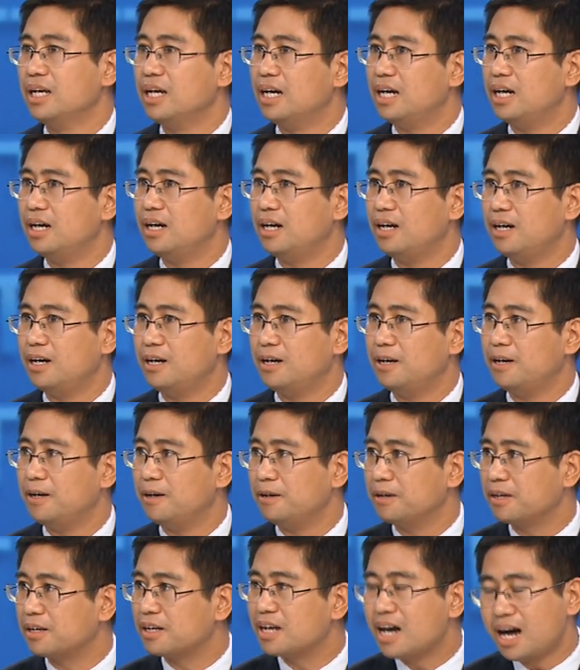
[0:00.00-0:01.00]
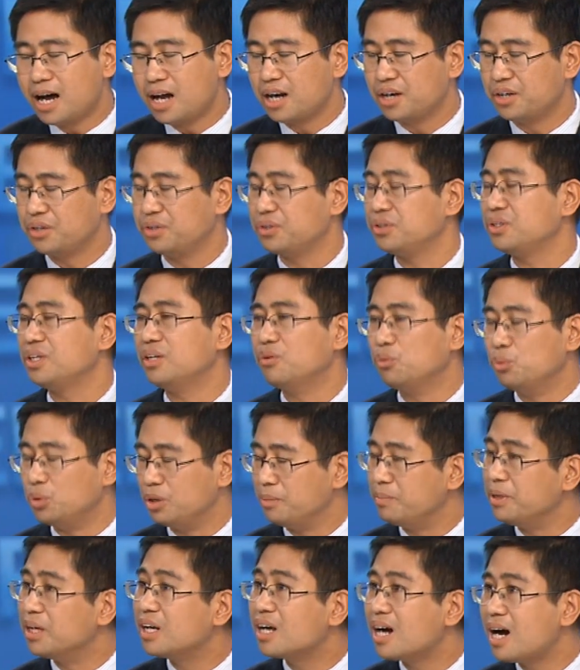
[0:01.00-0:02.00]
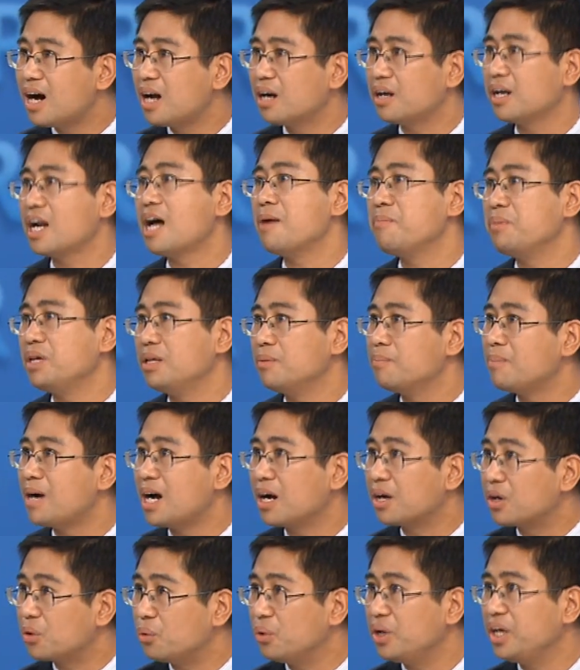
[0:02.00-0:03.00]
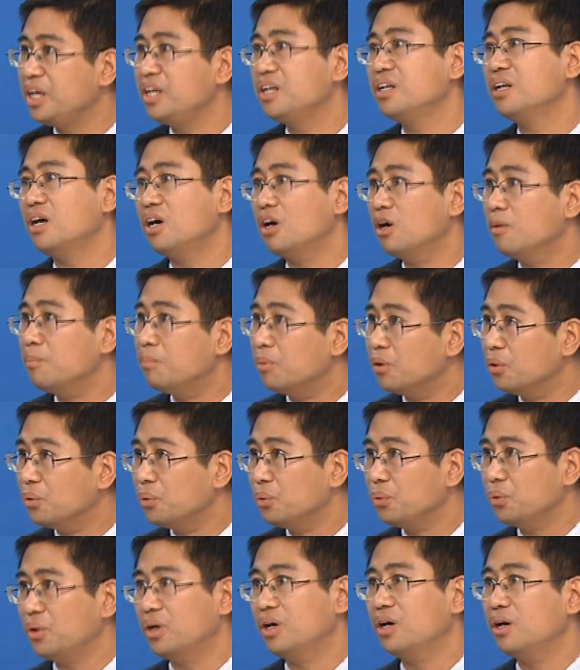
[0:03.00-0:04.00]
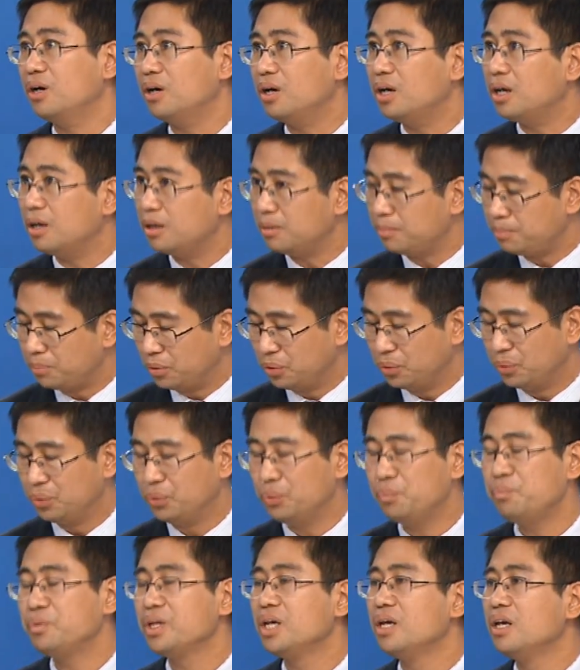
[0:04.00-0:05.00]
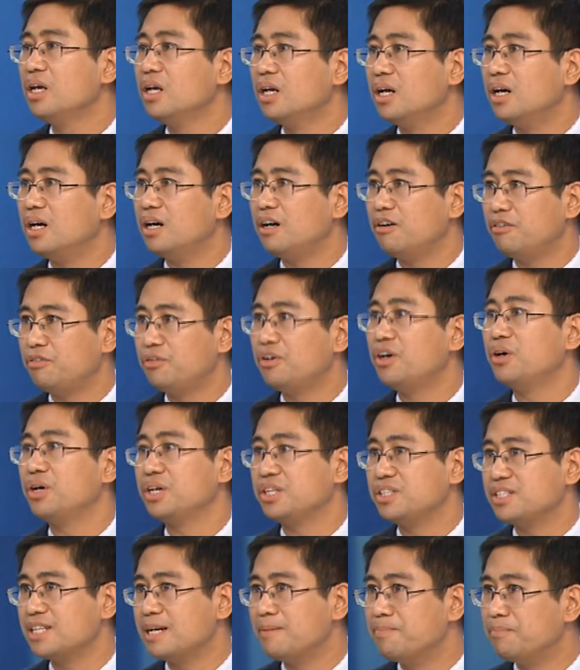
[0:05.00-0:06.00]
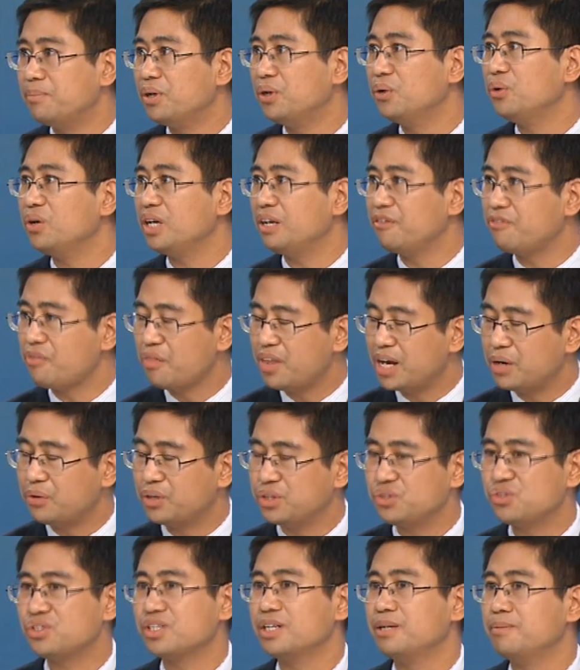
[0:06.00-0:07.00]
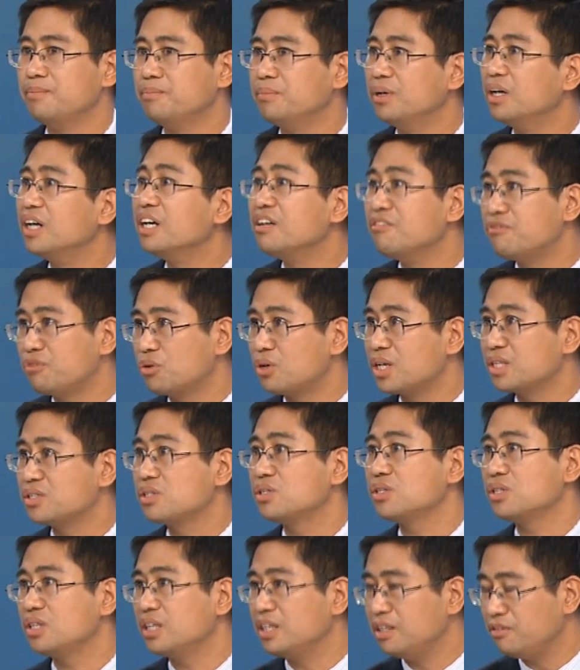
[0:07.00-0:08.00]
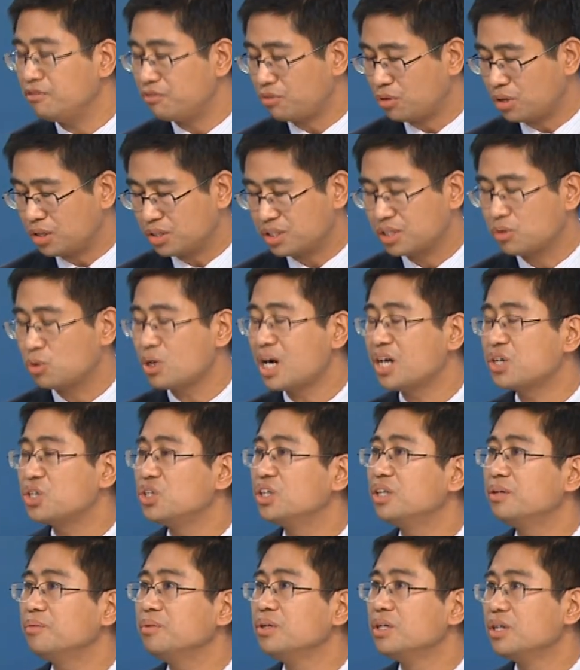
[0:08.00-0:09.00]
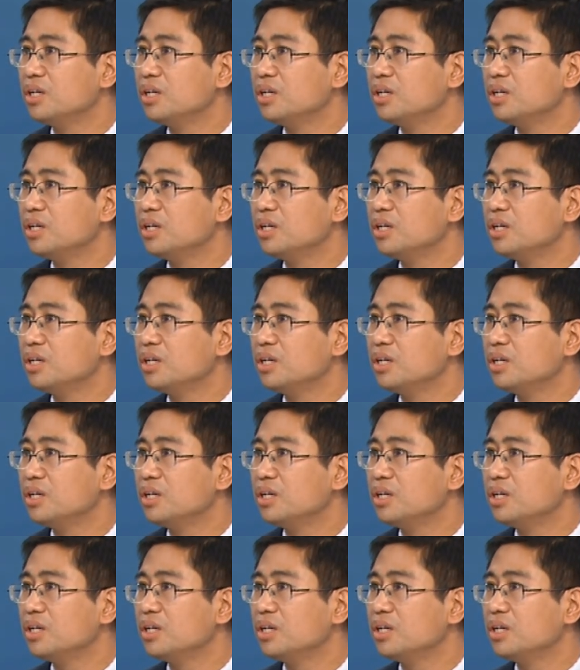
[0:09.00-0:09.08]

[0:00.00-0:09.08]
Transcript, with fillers: uh, colored. would be colored. I mean, by green or blue. Or, blue. for example, if there is some infra infrastructure